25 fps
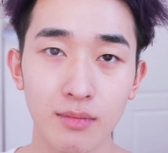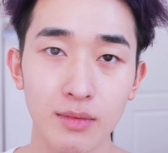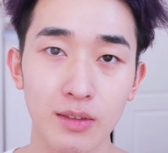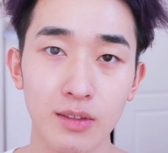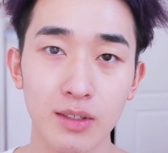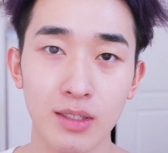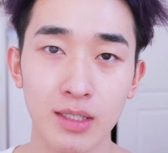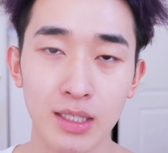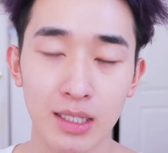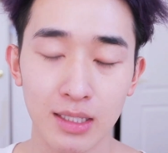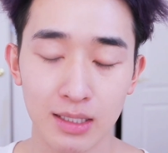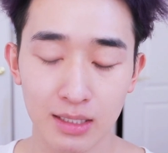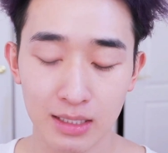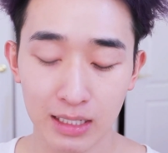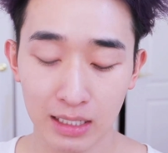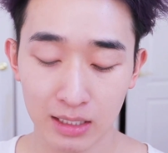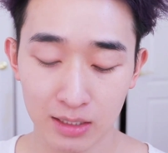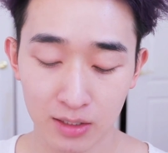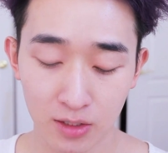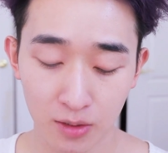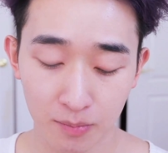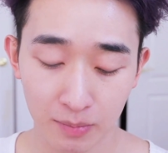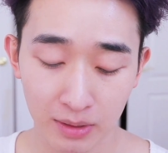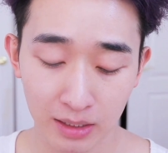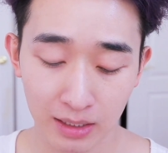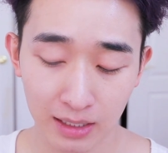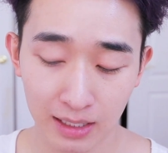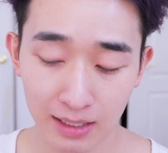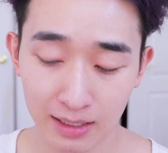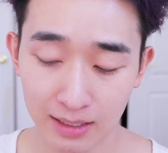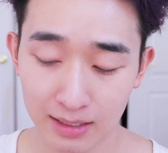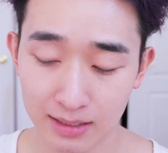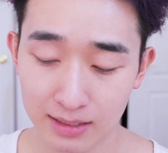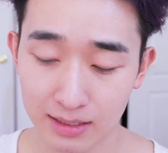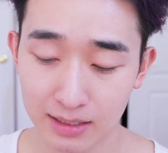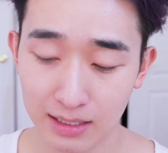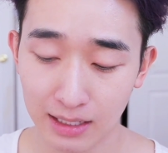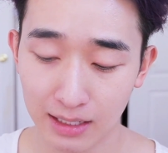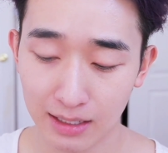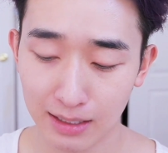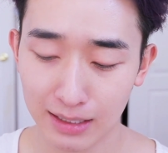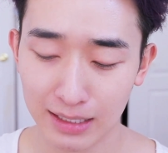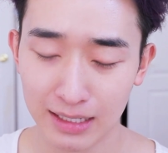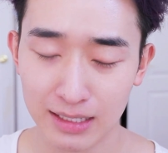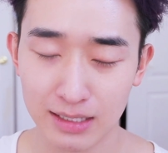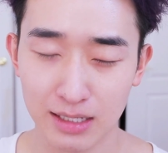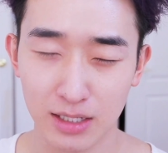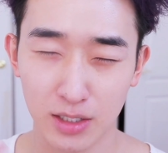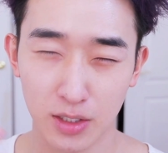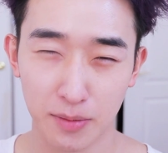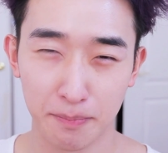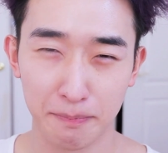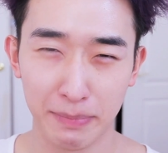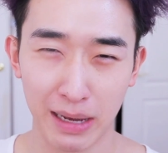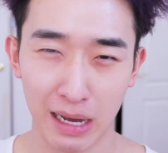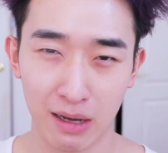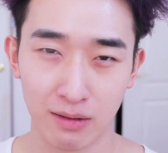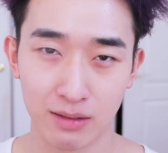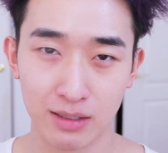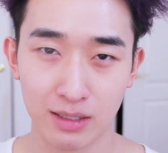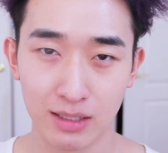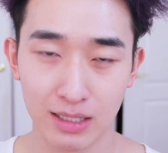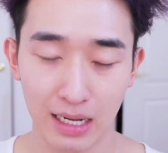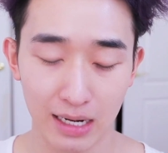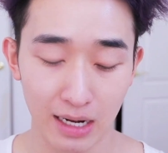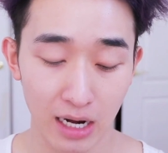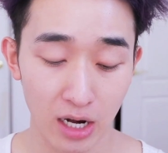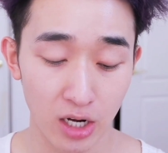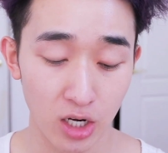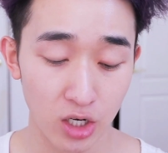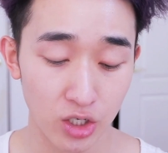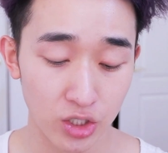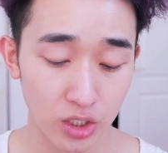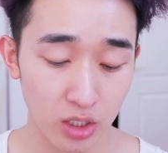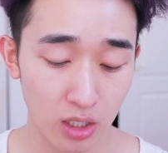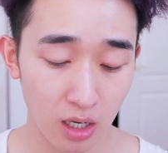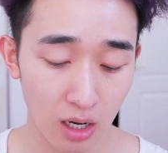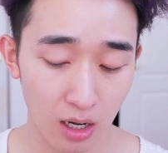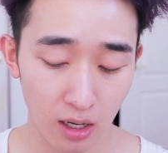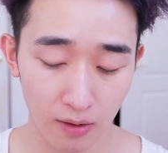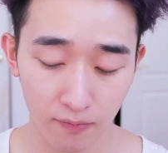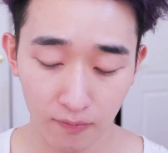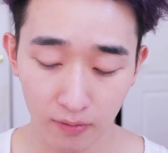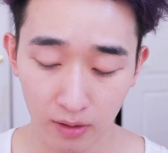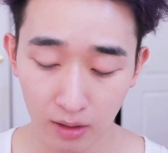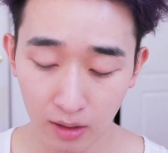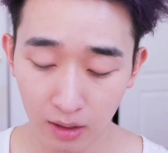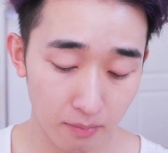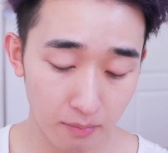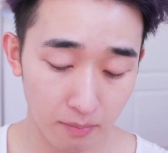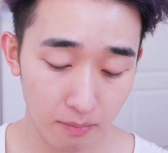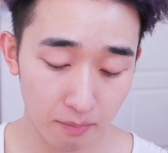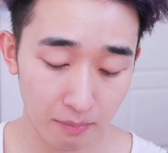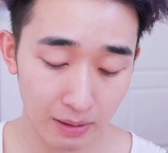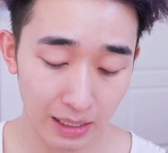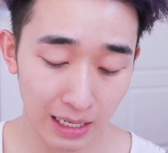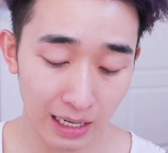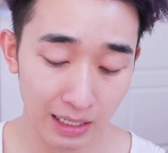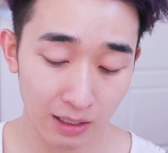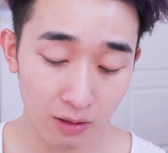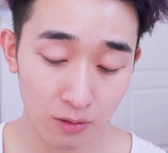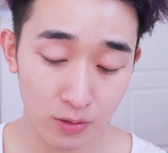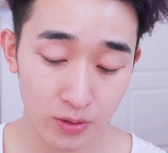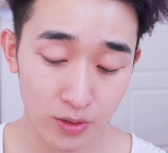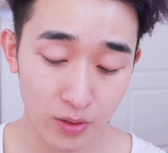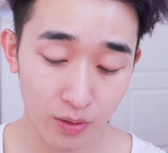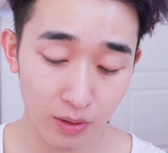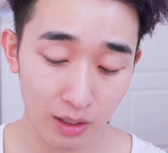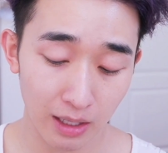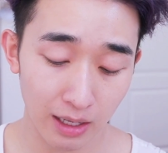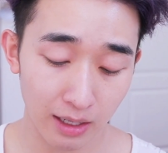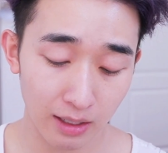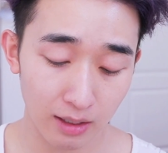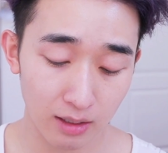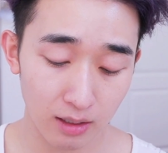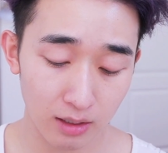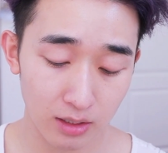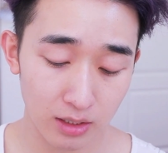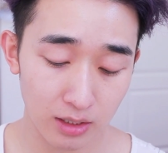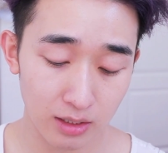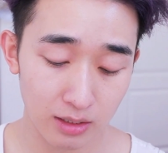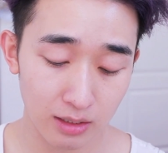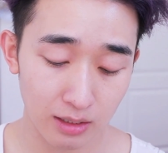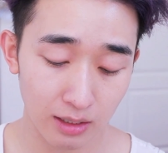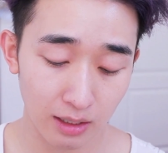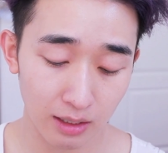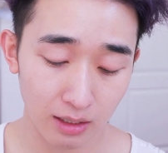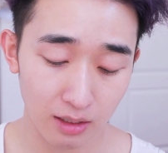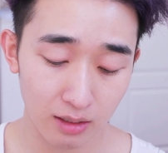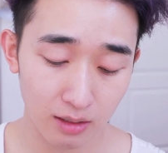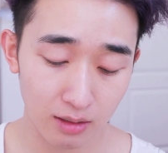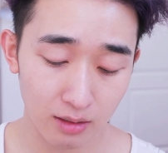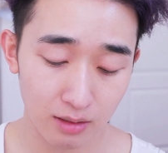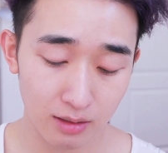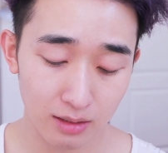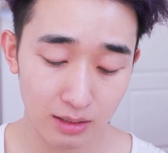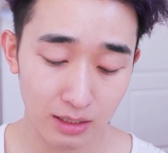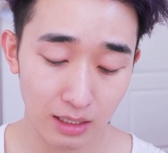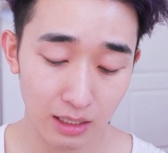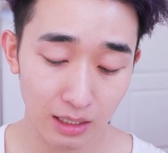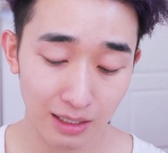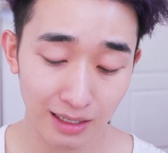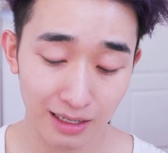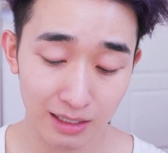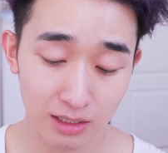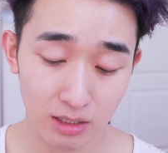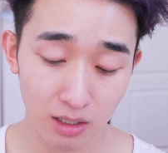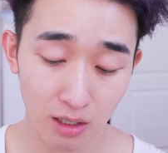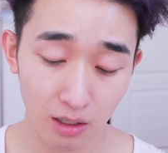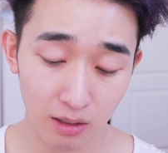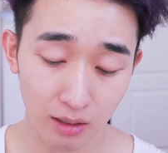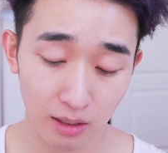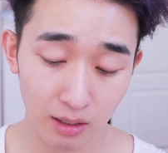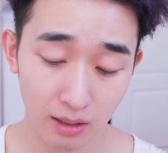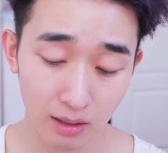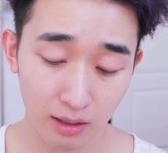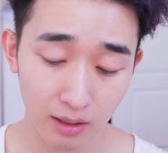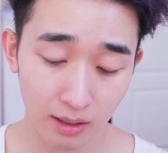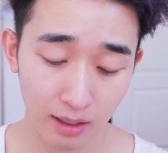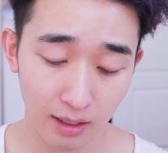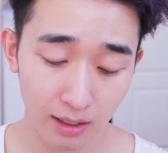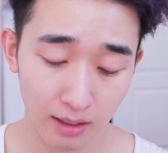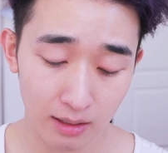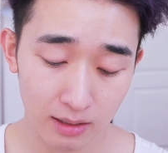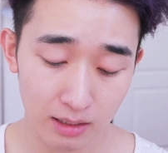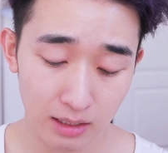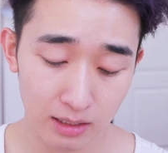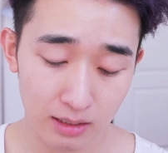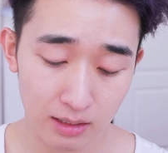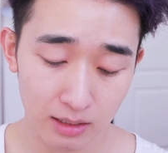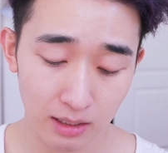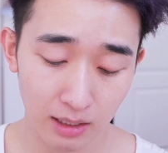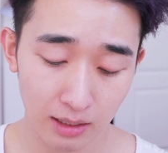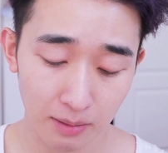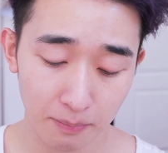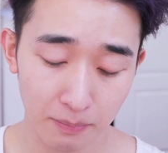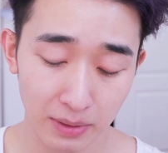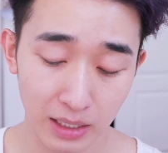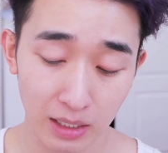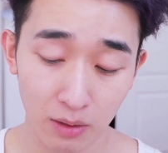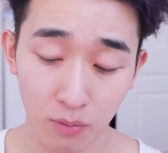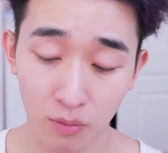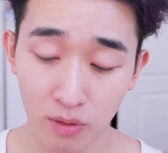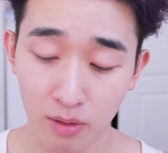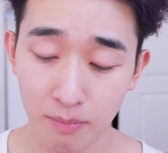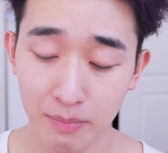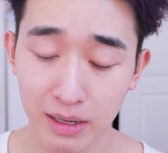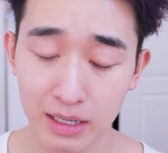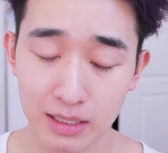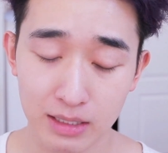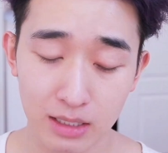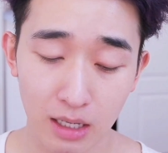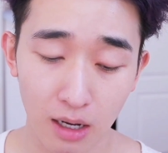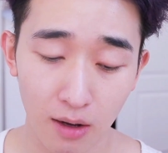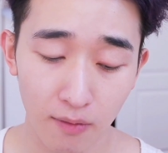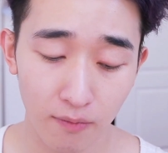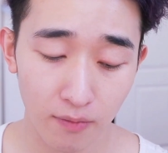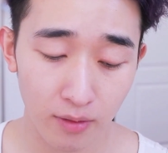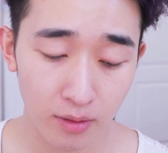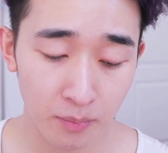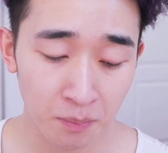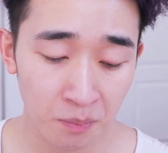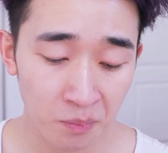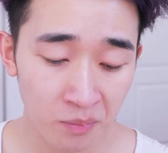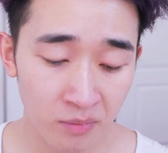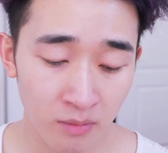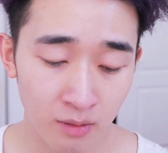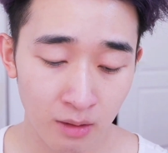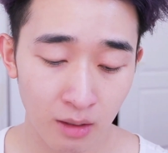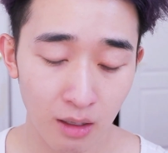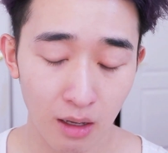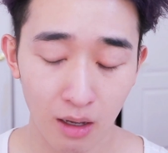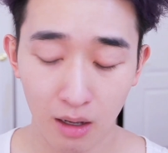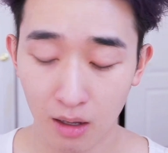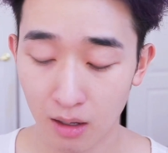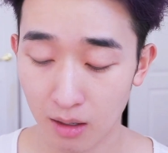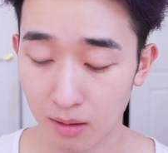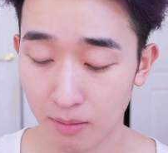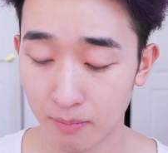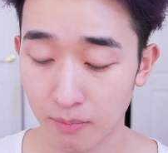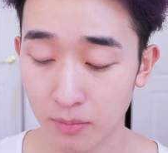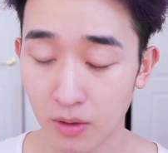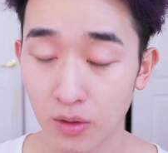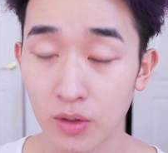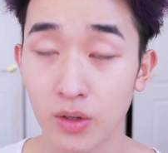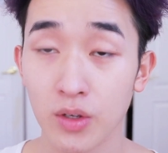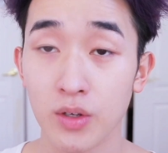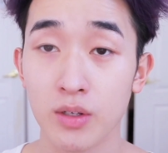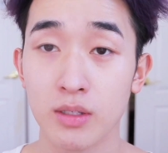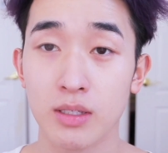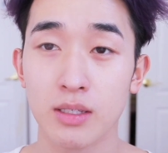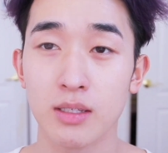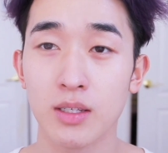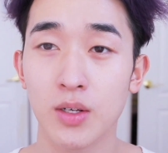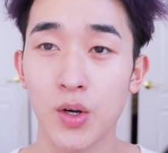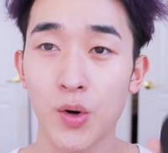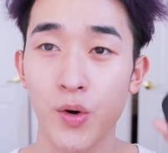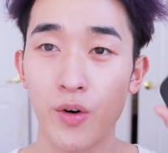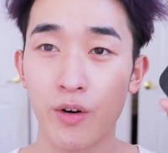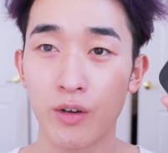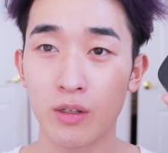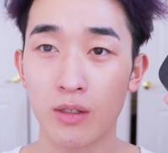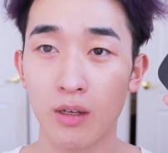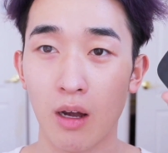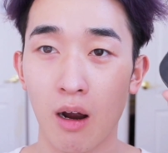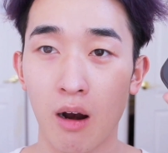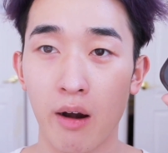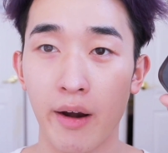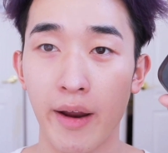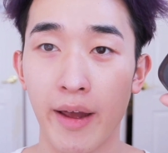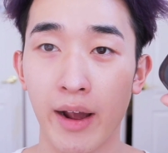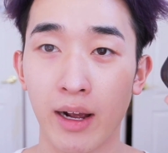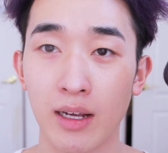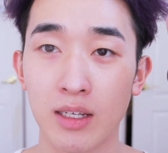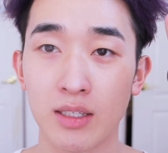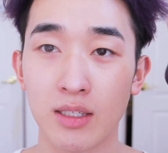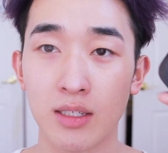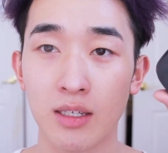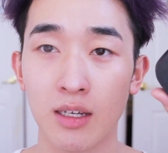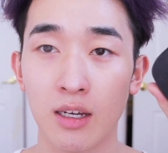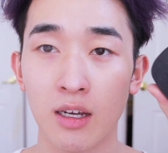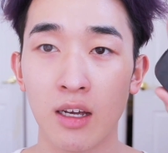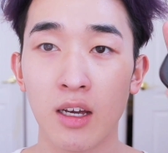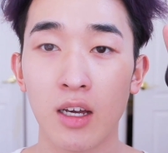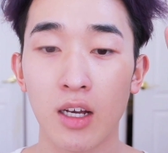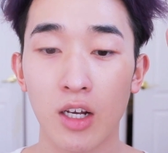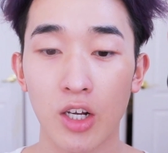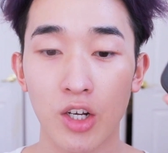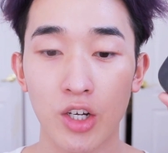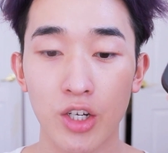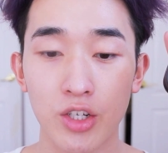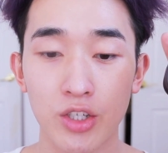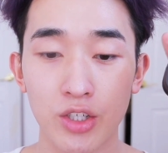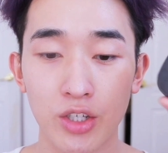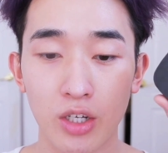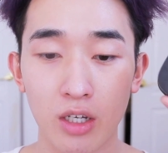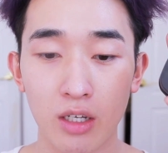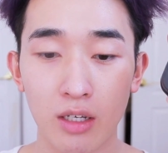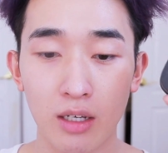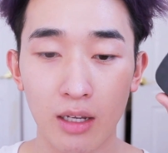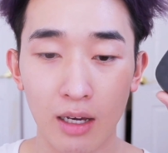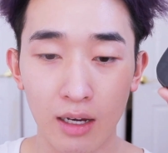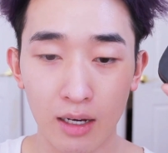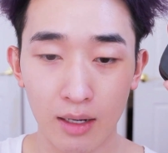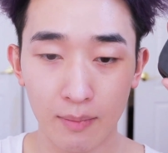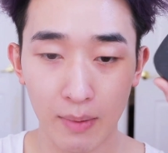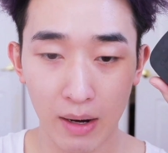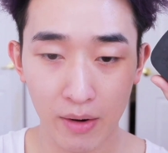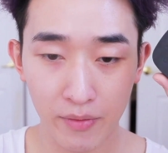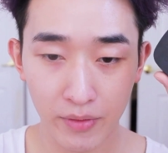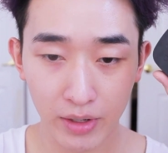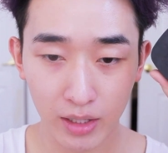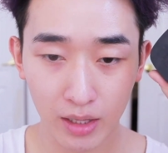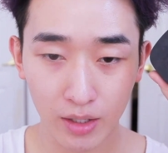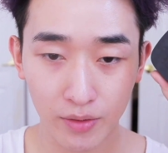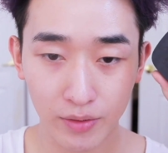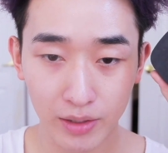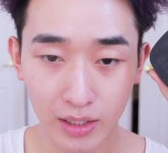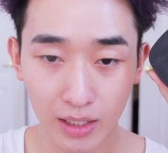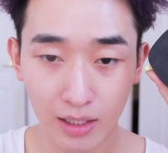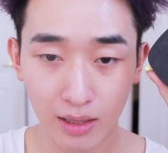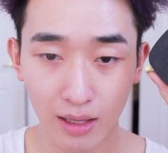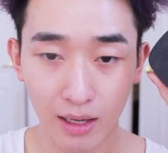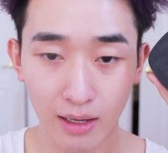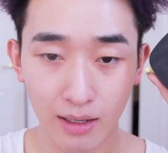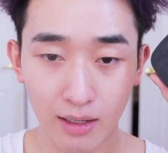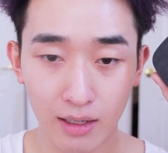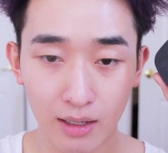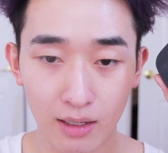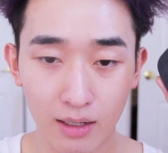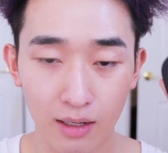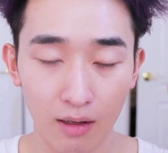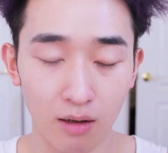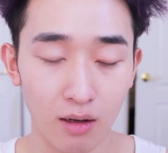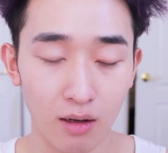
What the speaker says: sits next to me, and it's like easier to bounce that energy off. But I also like just like sitting and talking and just like being with myself. I'm going to use this COSRX cushion. I really like it.